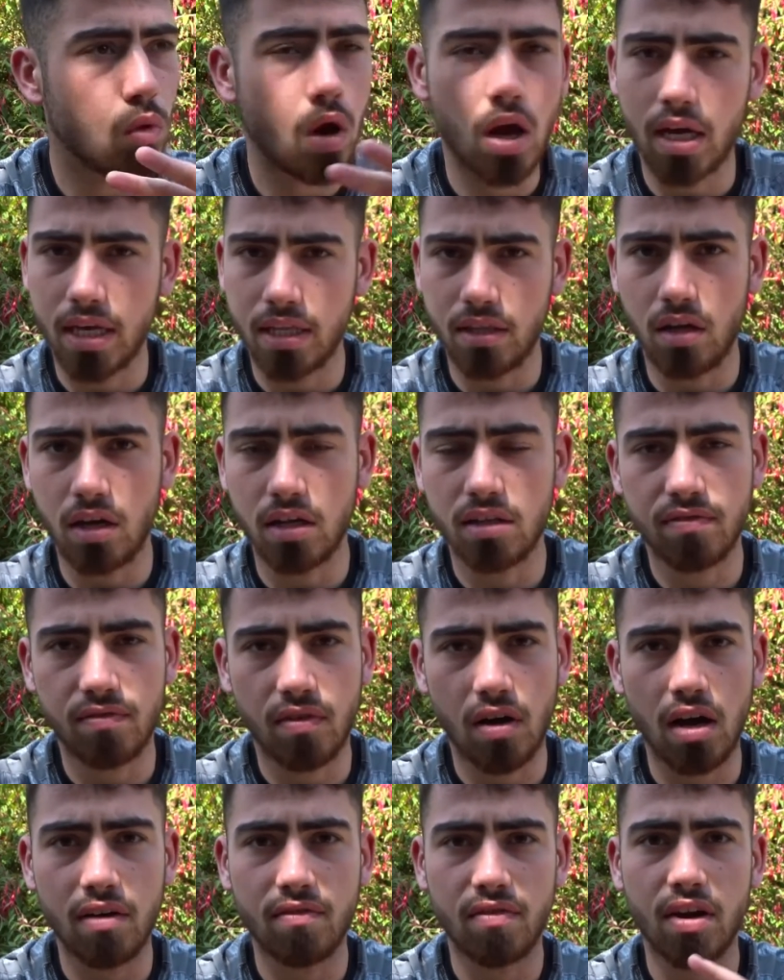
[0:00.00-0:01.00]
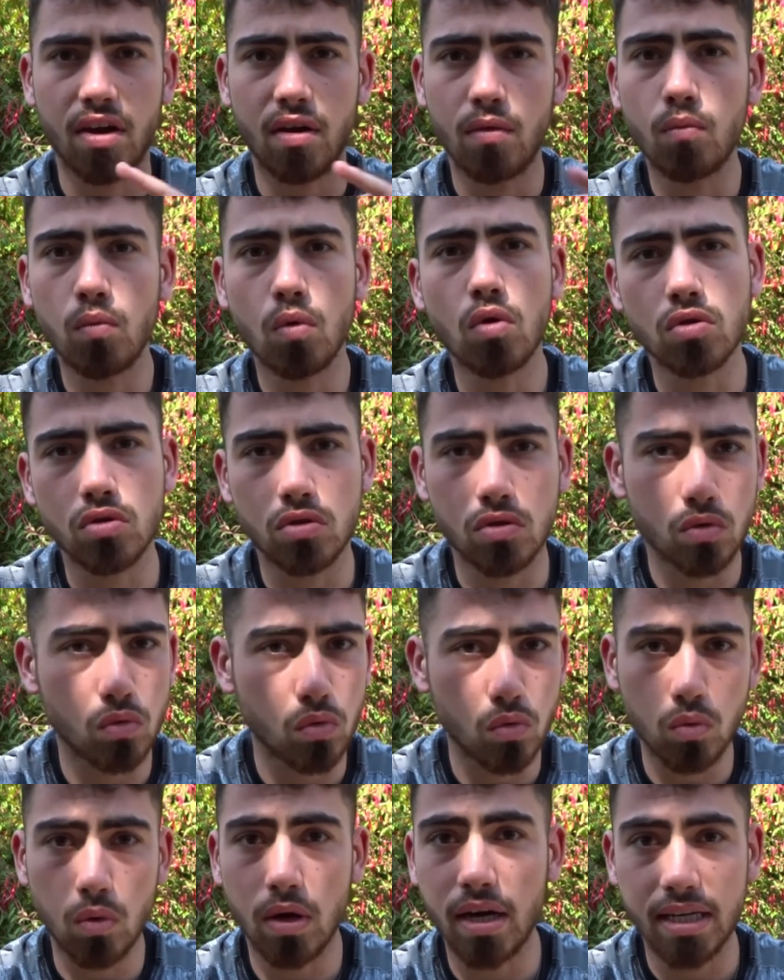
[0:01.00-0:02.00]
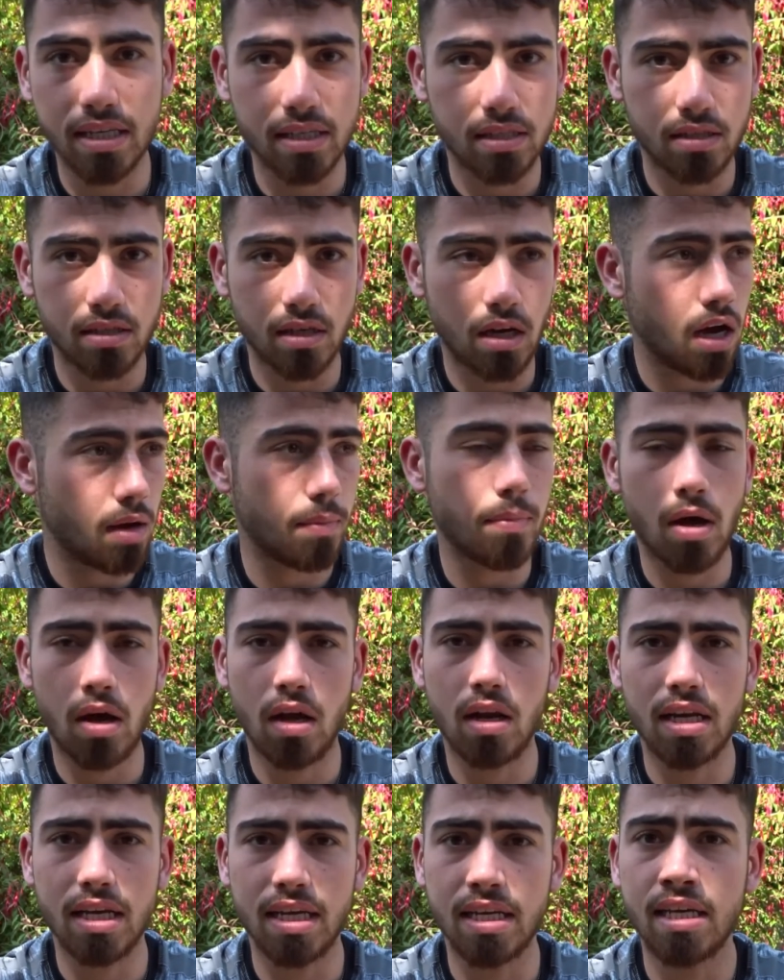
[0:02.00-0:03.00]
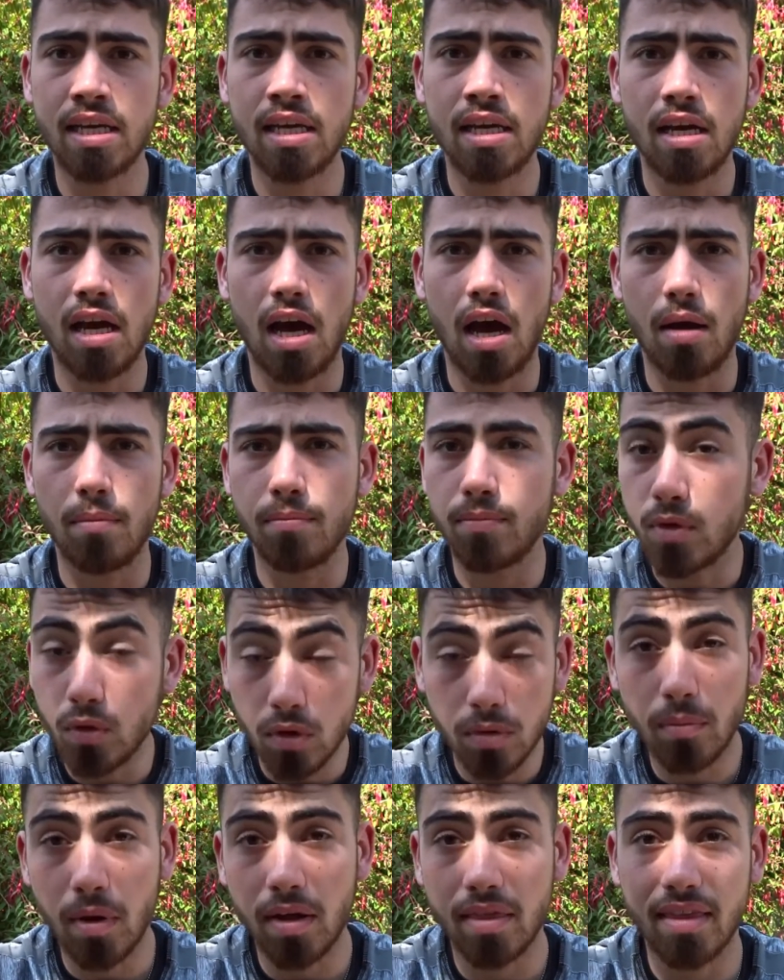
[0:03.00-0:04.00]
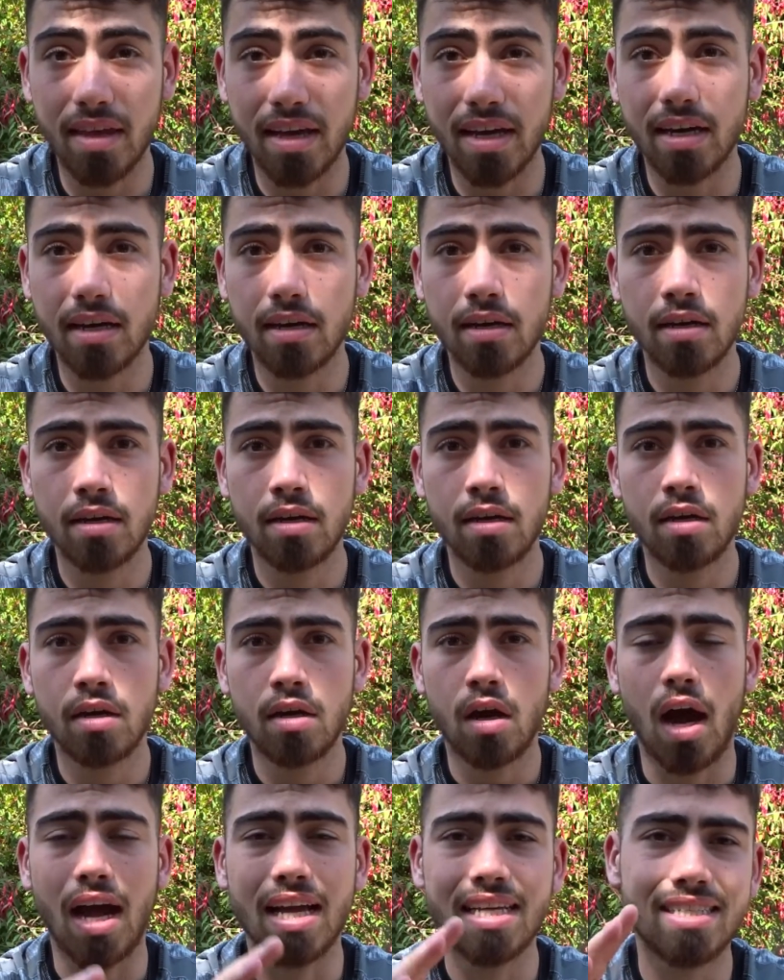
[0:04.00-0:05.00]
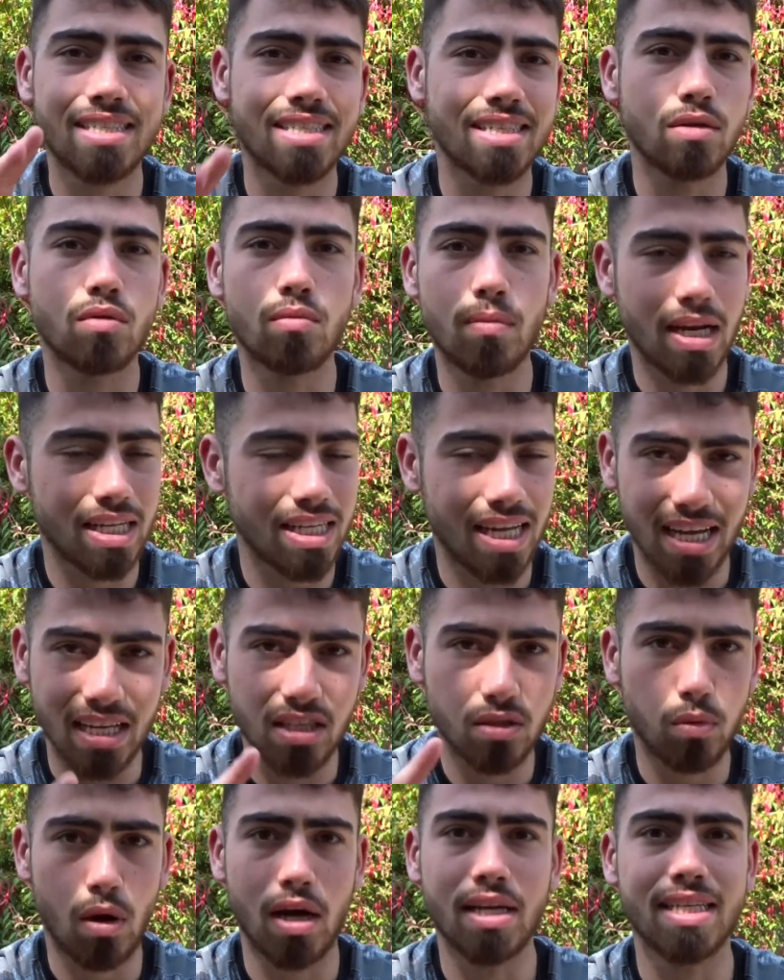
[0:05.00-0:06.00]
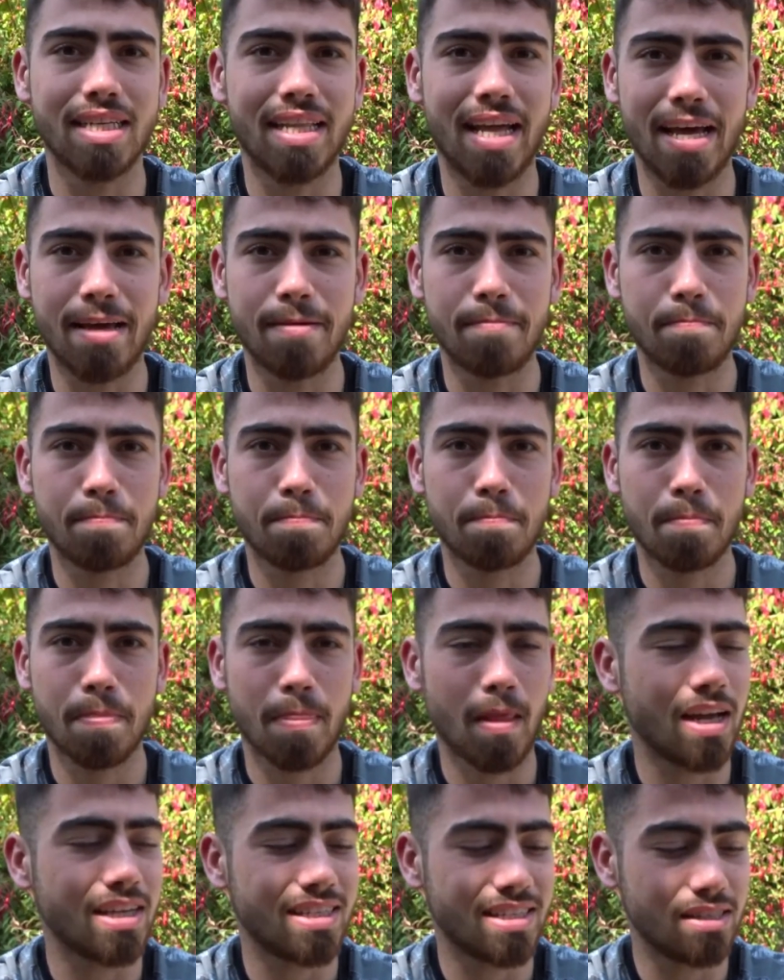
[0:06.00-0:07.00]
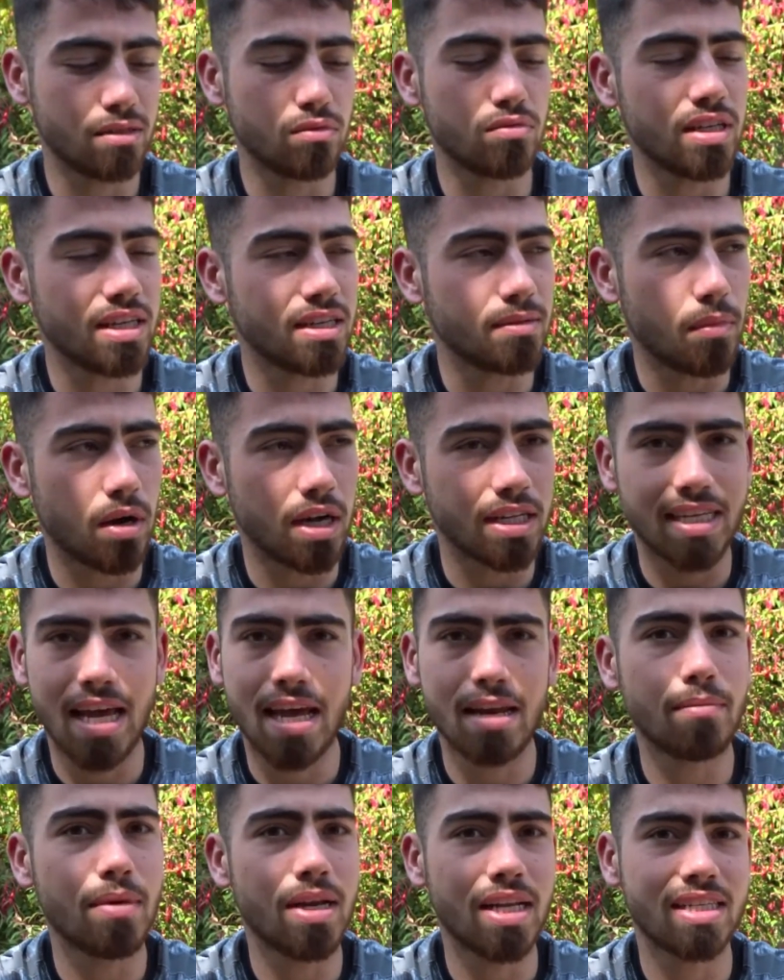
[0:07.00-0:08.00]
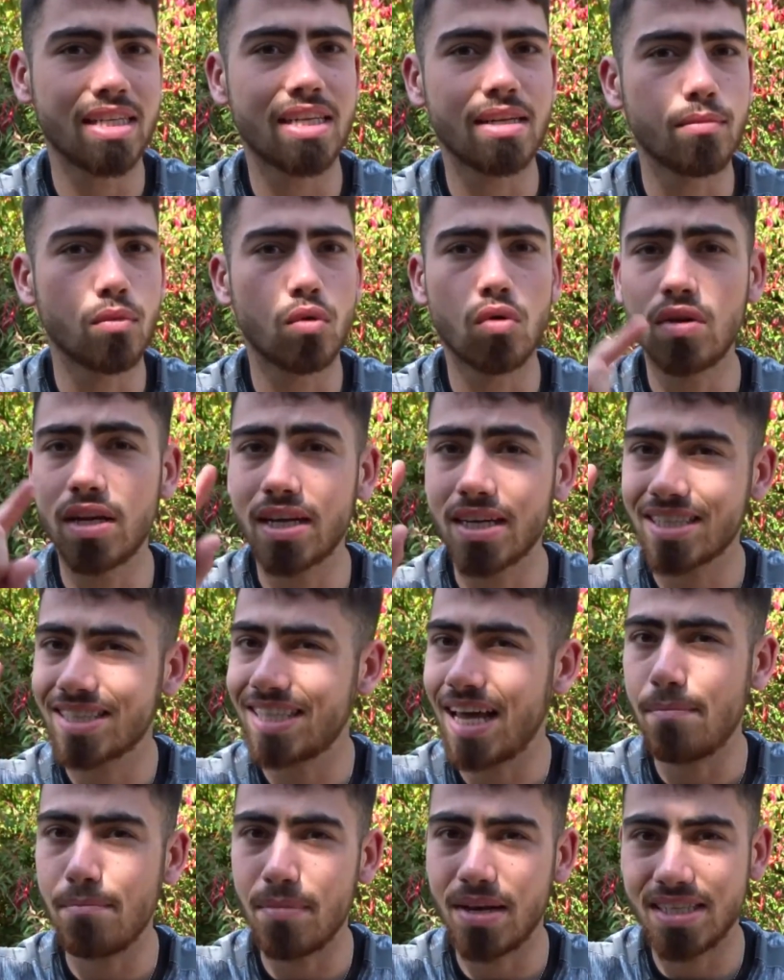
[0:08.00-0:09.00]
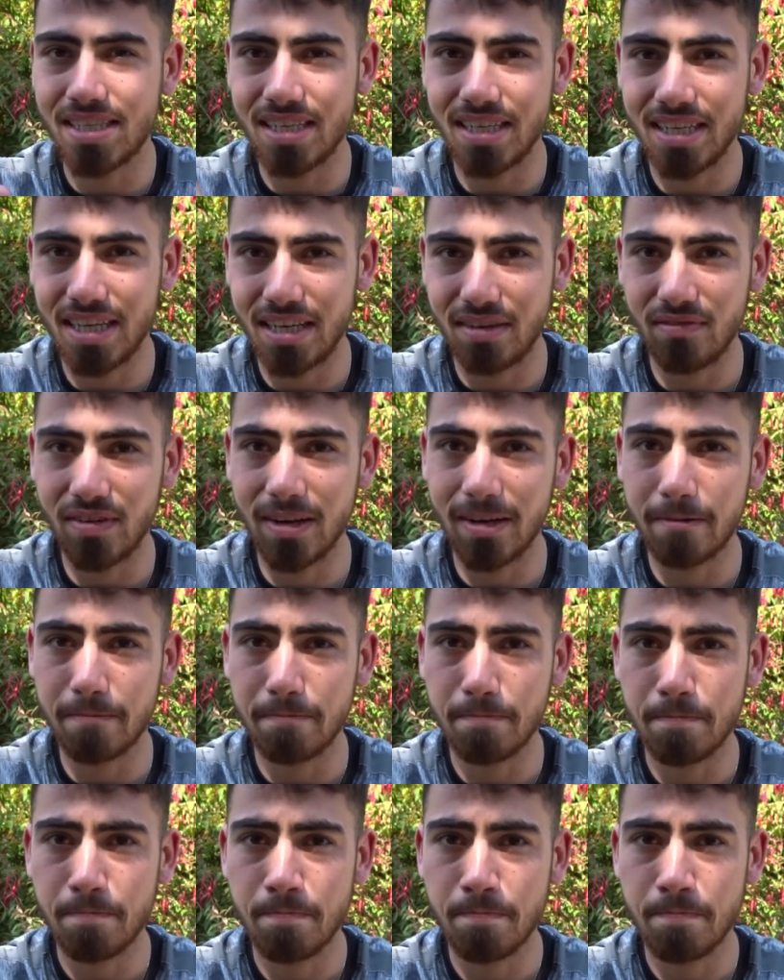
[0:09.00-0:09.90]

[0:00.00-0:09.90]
working nine to five and I was always up early um, doing my thing, I still meditated twice a day. I still did my 10 minutes in the morning, 10 minutes in the evening.